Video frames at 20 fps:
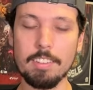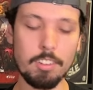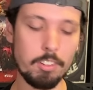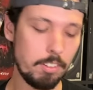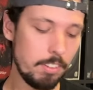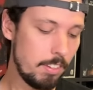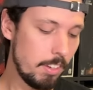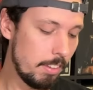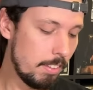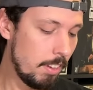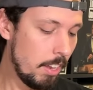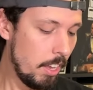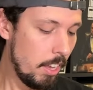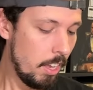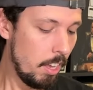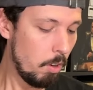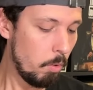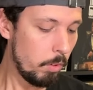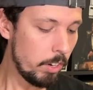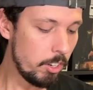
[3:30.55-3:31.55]
So it says,
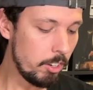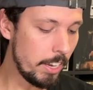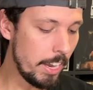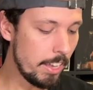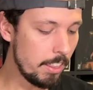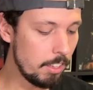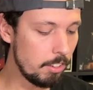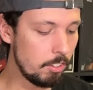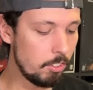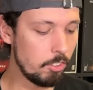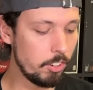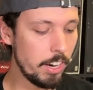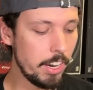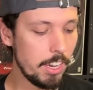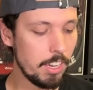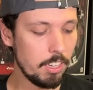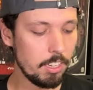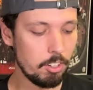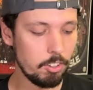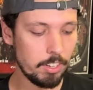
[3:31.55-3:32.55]
when you gain this
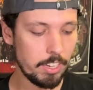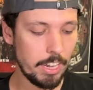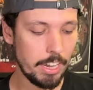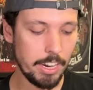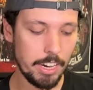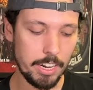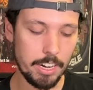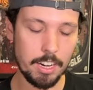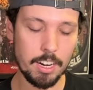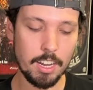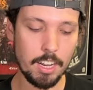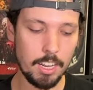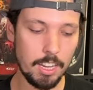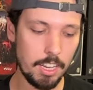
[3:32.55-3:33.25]
trait, you gain